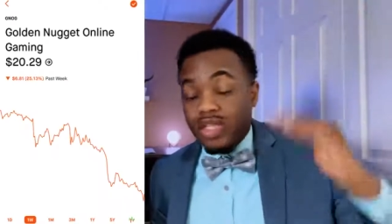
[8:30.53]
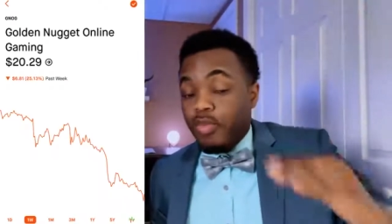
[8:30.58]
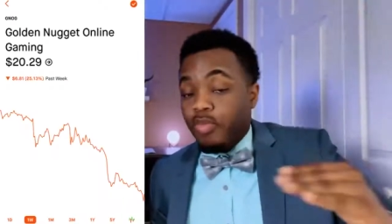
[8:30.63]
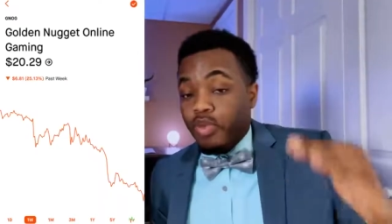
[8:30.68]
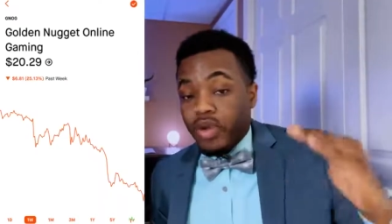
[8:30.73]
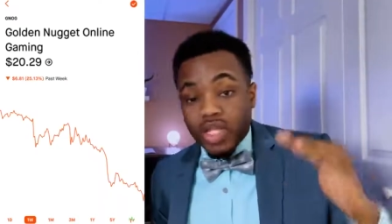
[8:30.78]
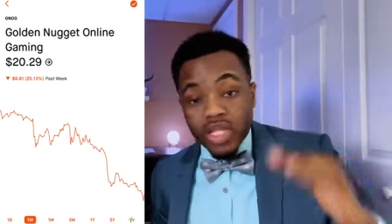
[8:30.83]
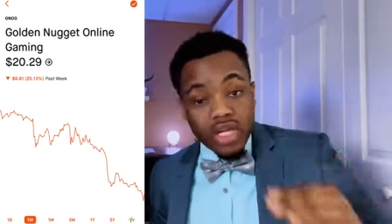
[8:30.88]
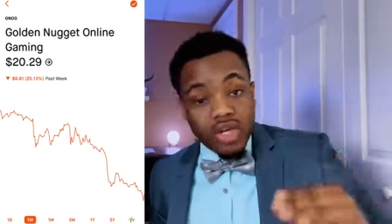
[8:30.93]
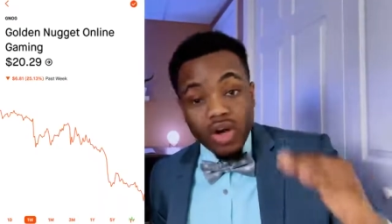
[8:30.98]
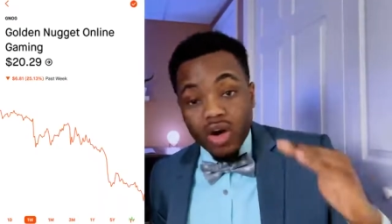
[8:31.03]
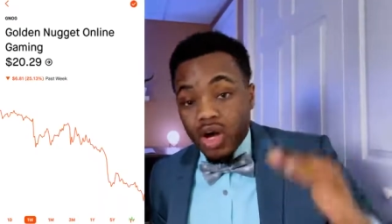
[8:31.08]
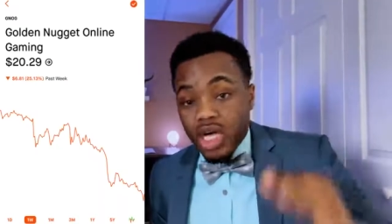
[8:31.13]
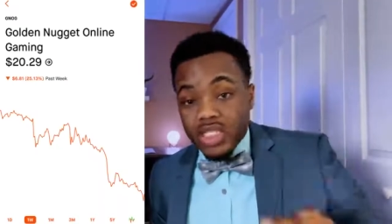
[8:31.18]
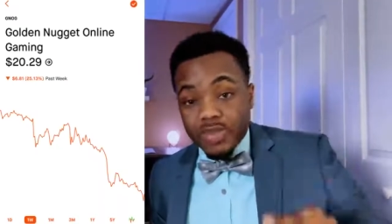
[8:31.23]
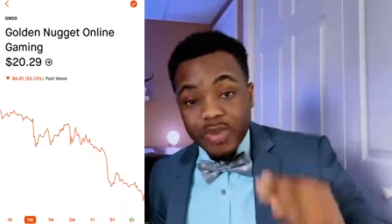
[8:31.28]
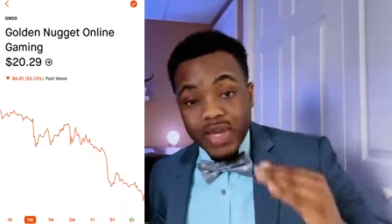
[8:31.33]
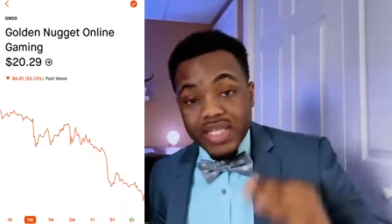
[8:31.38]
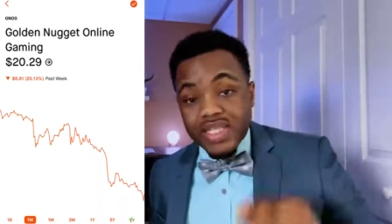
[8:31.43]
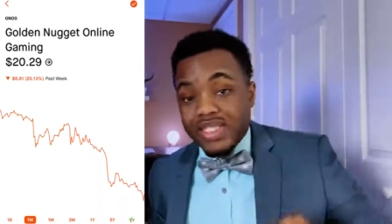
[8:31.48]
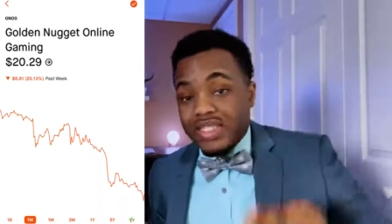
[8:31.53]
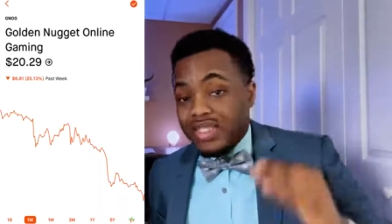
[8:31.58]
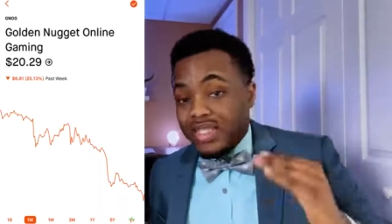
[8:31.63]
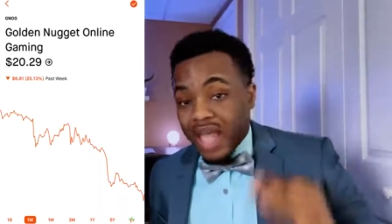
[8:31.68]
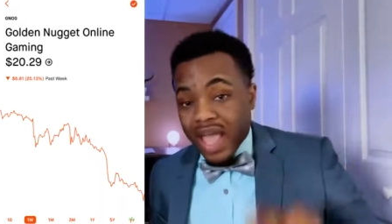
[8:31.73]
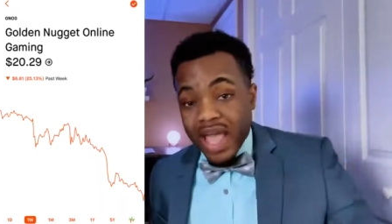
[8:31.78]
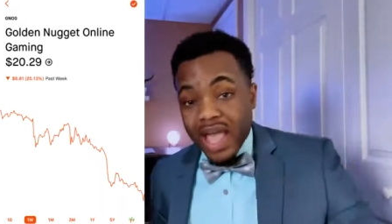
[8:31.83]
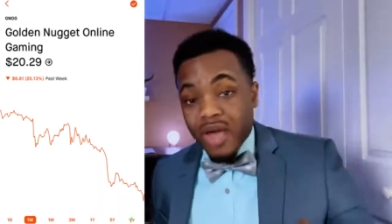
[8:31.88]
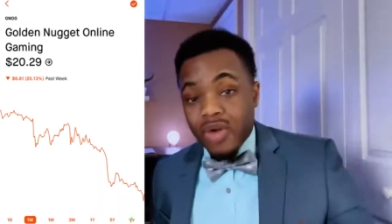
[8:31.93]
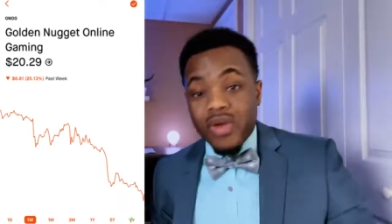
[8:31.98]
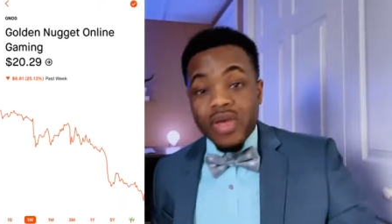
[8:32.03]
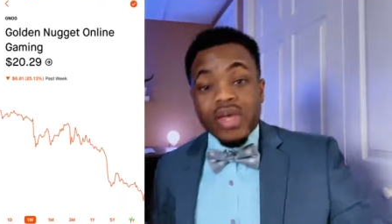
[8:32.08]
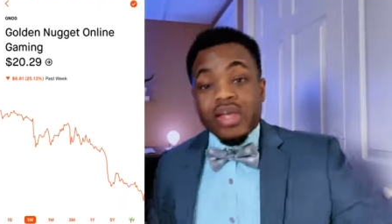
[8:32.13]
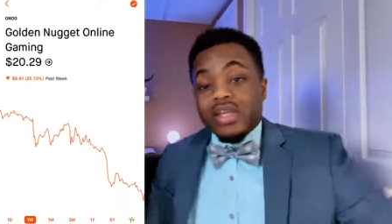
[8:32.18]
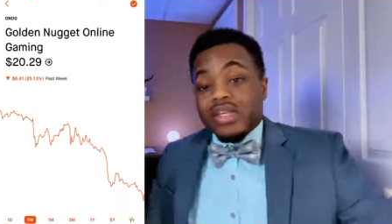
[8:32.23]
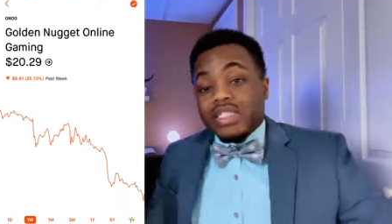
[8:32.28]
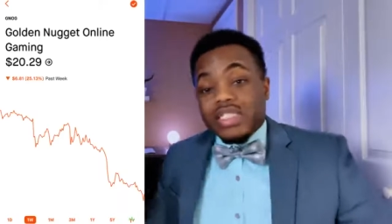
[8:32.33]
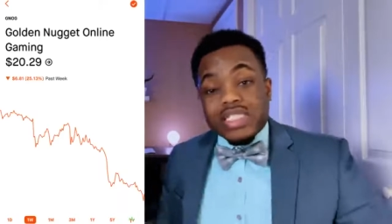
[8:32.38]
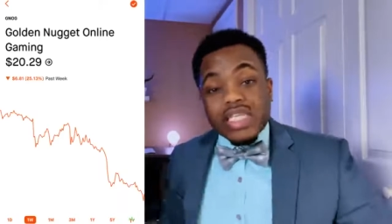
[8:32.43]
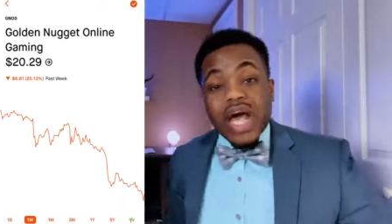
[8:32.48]
to bring your cost basis down.
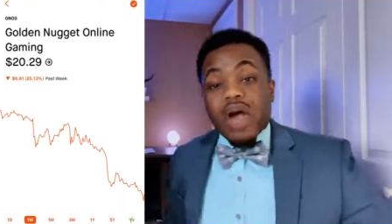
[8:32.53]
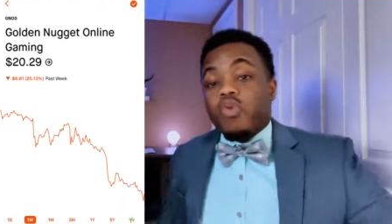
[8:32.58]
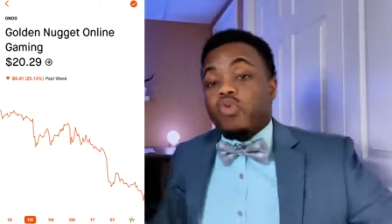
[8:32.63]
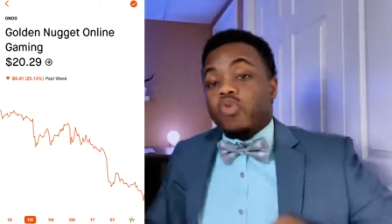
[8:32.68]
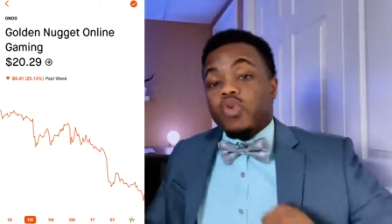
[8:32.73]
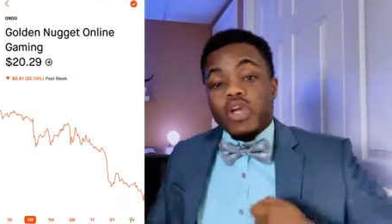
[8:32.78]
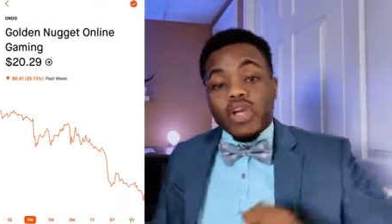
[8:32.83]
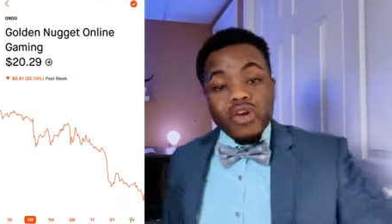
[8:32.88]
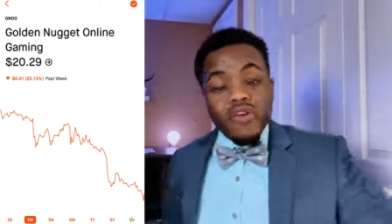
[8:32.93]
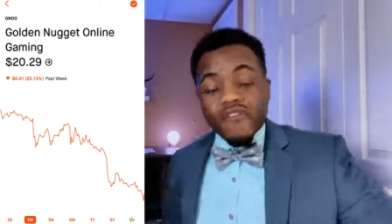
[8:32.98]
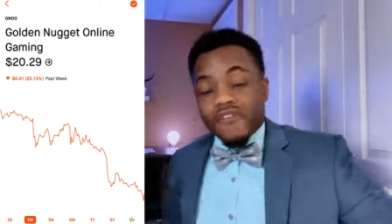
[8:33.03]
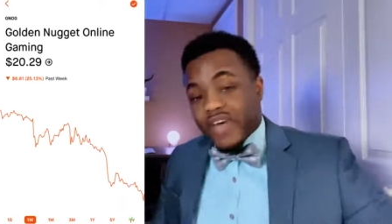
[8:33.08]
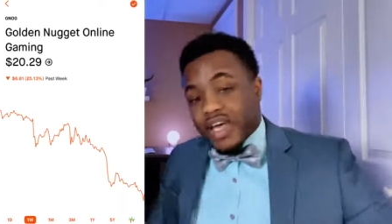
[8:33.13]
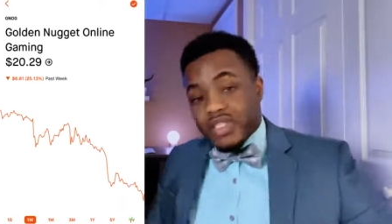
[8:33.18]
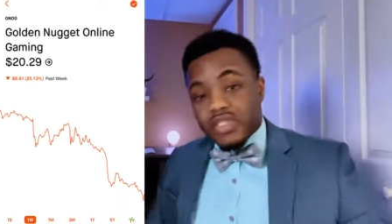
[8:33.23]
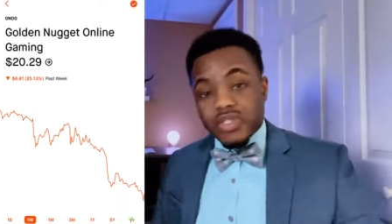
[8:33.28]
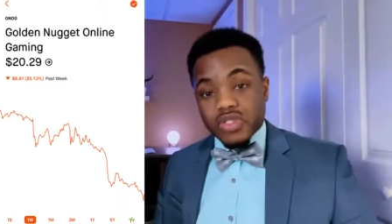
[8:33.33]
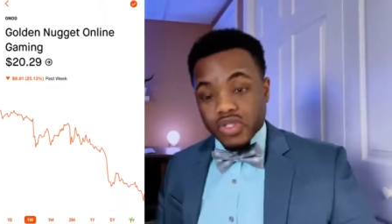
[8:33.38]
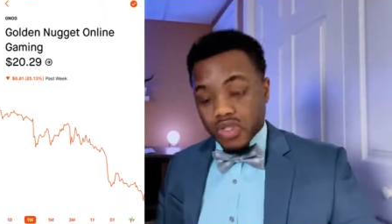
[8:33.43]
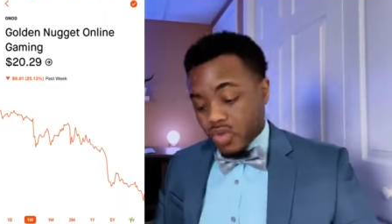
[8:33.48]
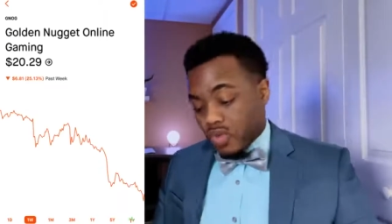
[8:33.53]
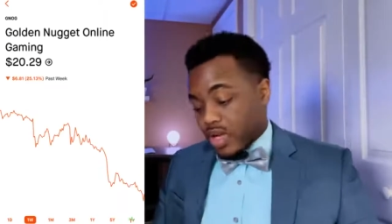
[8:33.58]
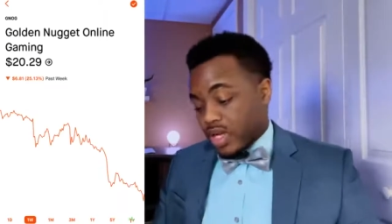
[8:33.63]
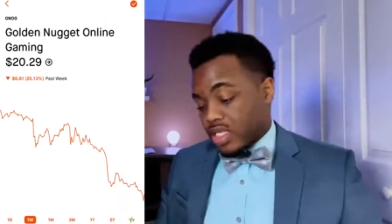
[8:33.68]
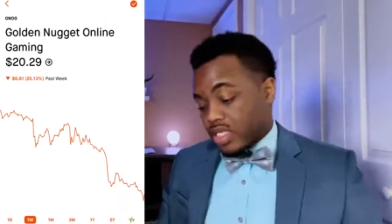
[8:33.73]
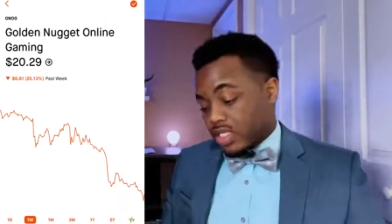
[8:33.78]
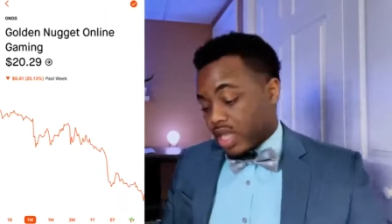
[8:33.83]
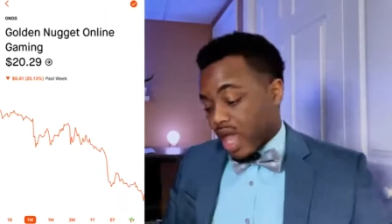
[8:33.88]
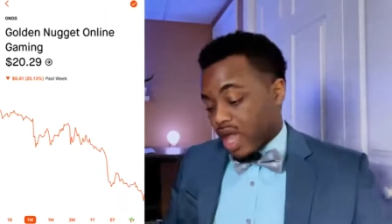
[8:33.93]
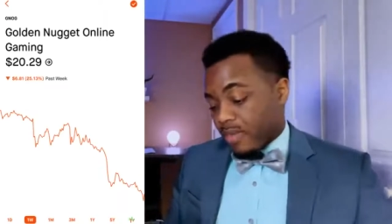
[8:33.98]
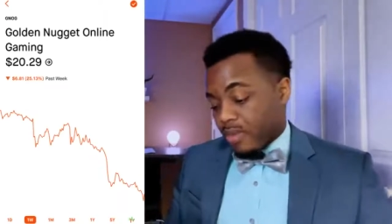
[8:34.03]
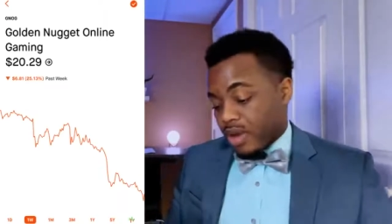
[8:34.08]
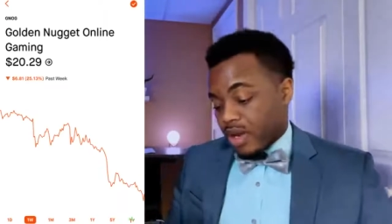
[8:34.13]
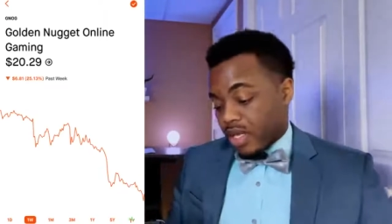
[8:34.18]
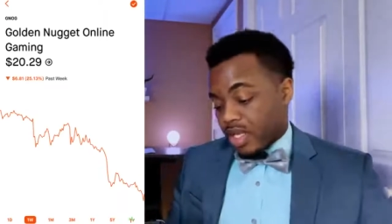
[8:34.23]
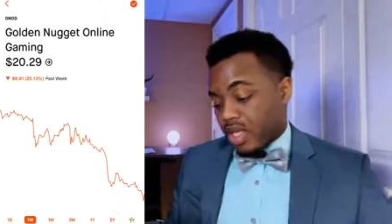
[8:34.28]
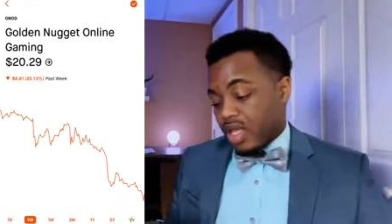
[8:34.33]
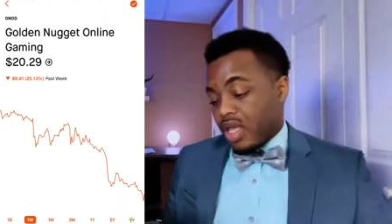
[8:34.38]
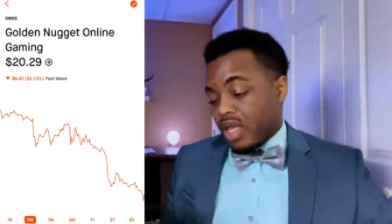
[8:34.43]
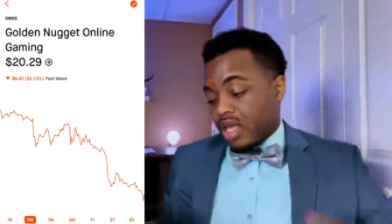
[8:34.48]
This is how real investors do on the stock
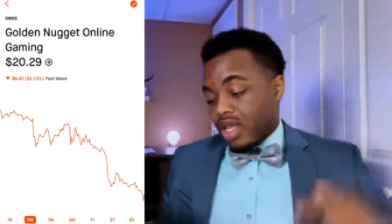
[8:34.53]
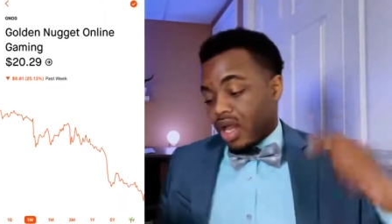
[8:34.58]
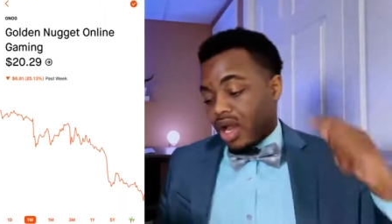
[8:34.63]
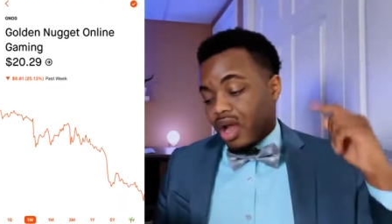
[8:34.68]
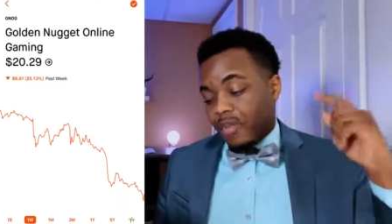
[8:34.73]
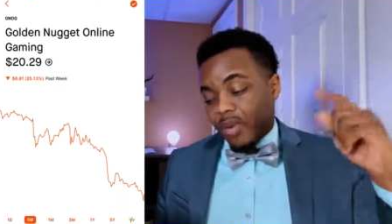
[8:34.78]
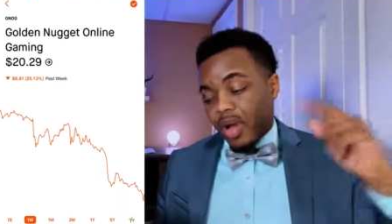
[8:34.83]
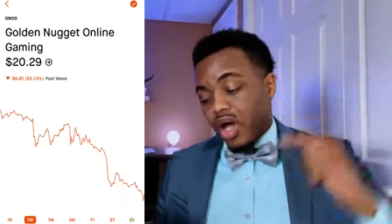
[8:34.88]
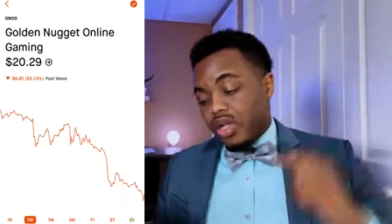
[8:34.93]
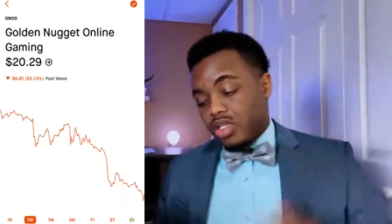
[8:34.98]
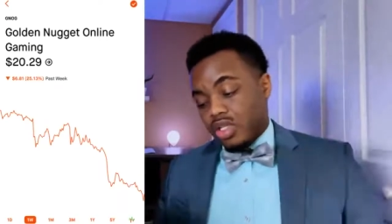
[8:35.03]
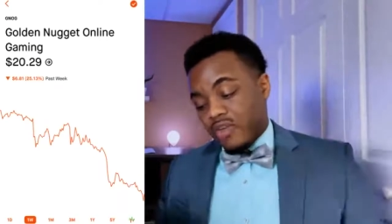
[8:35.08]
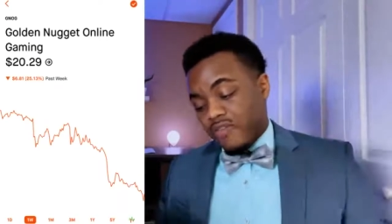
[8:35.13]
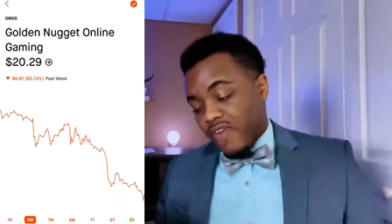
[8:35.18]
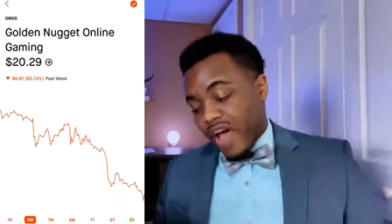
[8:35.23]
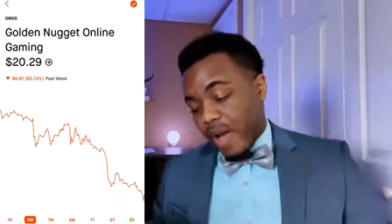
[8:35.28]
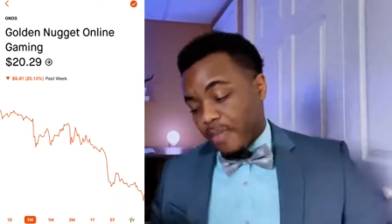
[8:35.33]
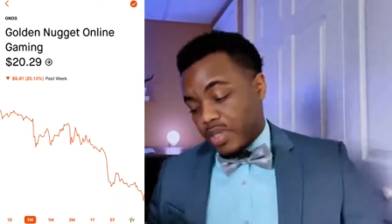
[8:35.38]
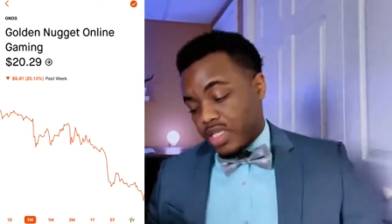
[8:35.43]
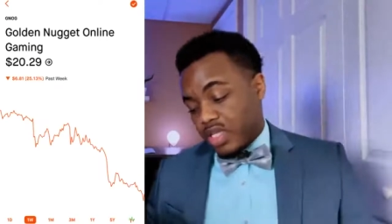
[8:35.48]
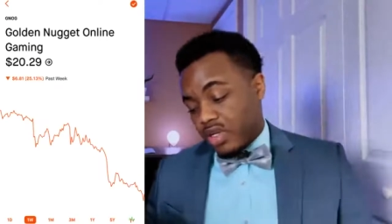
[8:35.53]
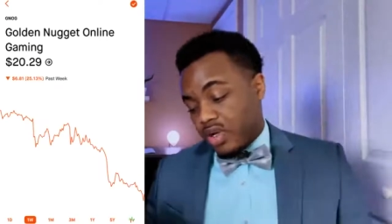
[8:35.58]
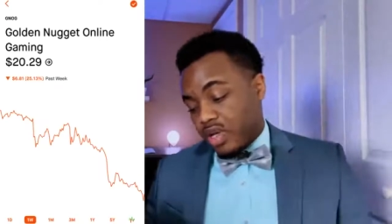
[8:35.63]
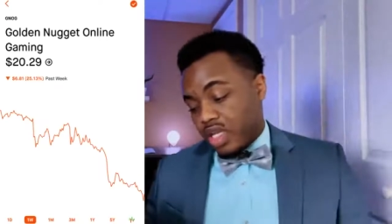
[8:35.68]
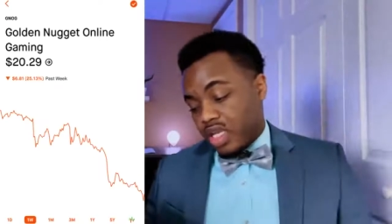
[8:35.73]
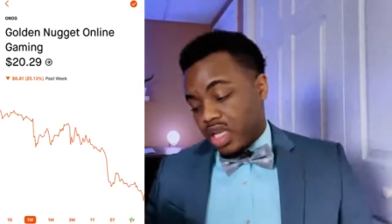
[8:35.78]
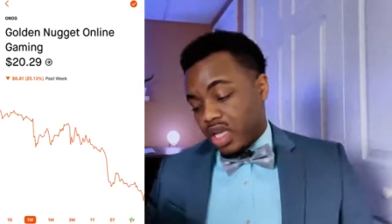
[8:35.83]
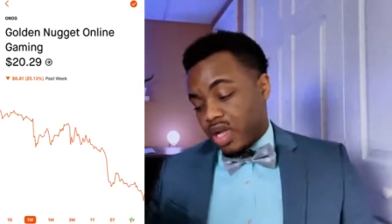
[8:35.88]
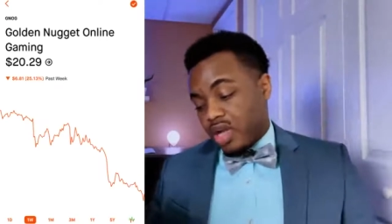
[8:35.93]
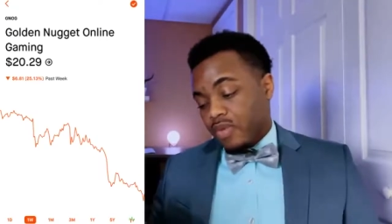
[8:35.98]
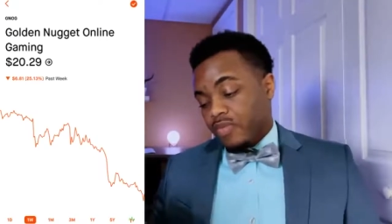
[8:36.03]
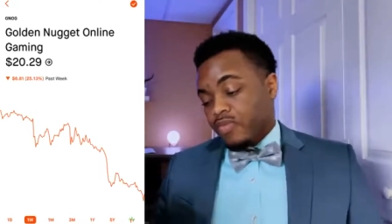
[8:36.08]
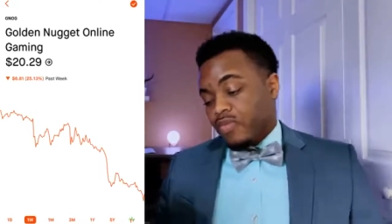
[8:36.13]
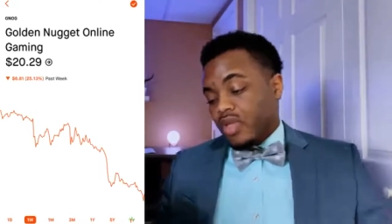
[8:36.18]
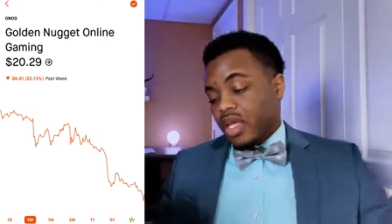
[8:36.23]
market. They're up 105% on the year.